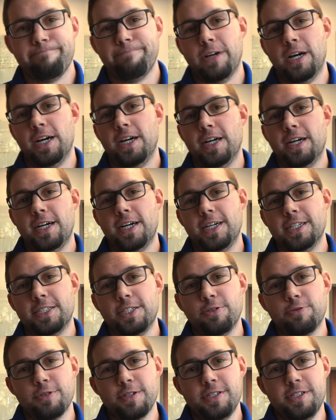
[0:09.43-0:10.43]
uh,
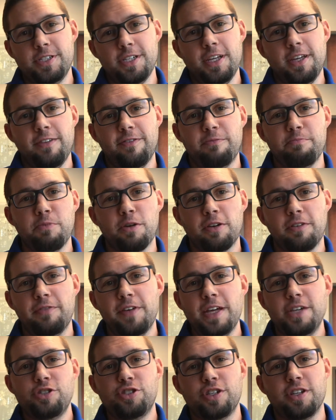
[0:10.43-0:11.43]
to receive
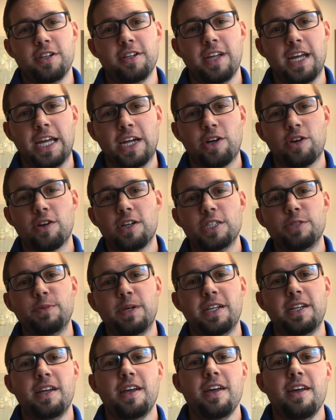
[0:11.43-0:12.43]
motivation,
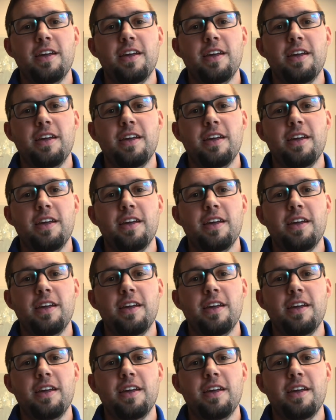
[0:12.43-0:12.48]
encouragement,